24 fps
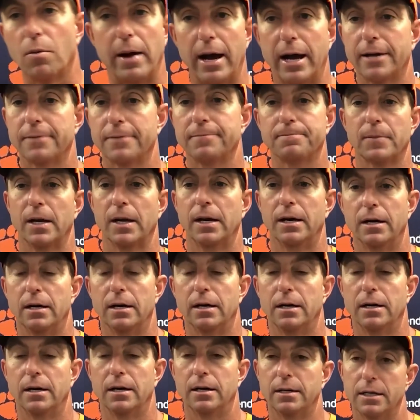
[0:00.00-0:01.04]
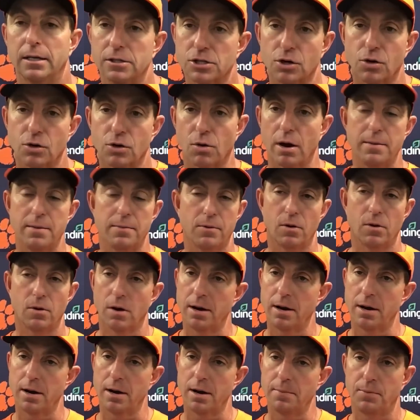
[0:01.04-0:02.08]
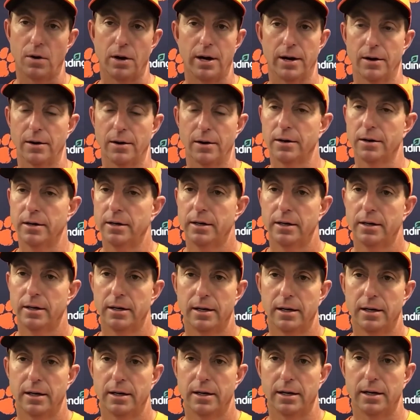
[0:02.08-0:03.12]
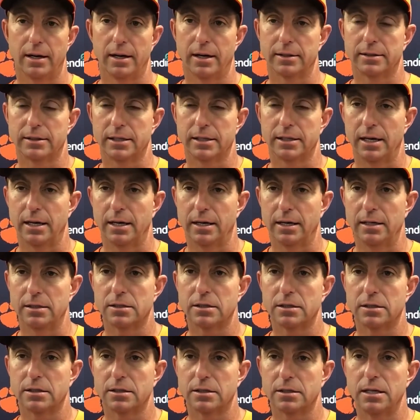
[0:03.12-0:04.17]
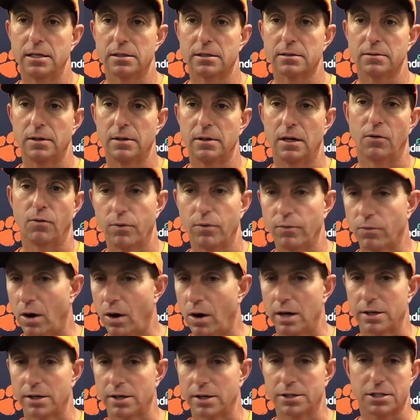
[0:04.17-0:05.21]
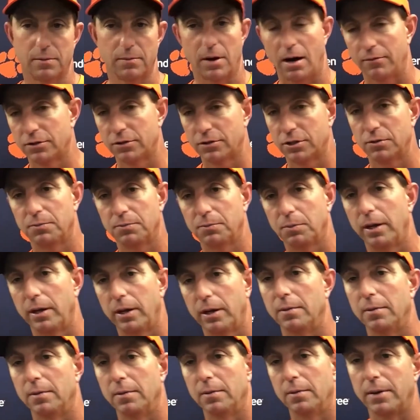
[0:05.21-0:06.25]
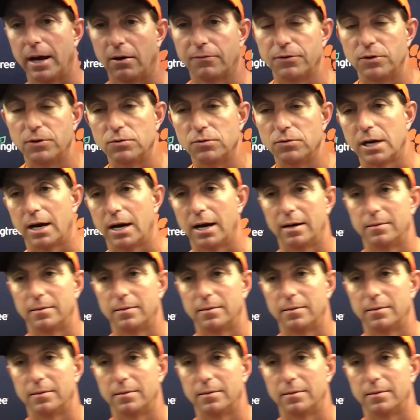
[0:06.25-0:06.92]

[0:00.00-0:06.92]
the quarterback. You know, he's a great, great player. I tell you, he's you know, we've watched him. Obviously, we've played him now a few